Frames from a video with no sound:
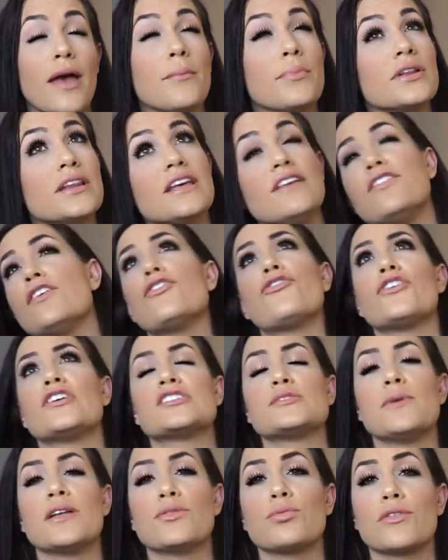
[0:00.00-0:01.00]
I believe your
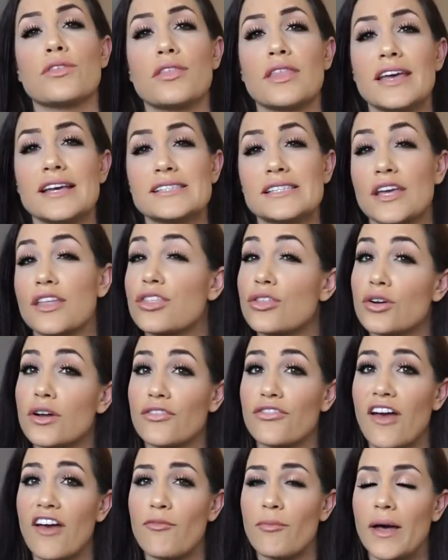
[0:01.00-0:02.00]
first month with Lia is like
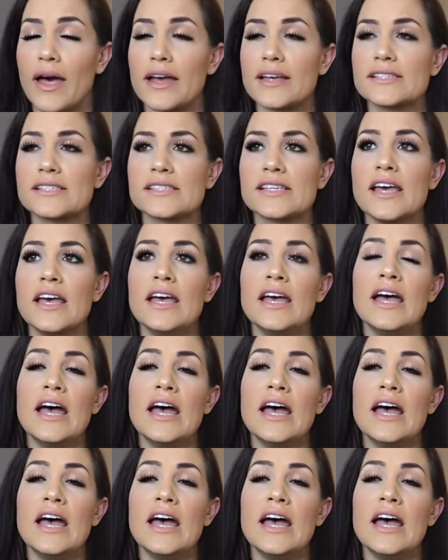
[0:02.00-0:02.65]
35 bucks,